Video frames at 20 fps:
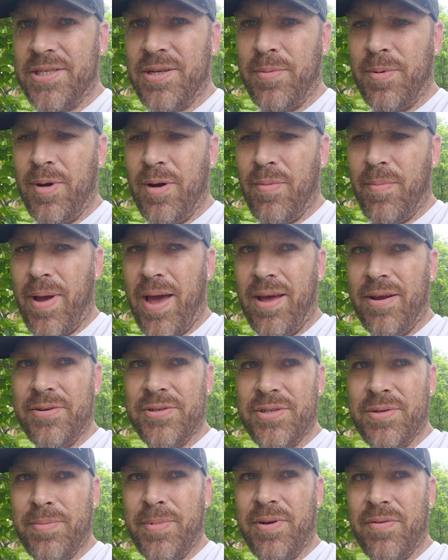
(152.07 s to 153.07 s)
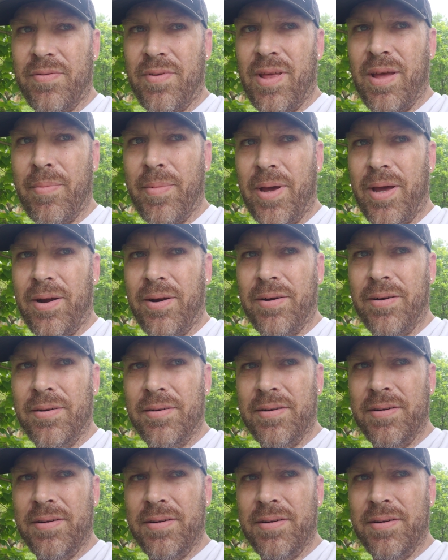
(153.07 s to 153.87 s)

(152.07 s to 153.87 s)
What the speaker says: to me or matters to me, for that matter.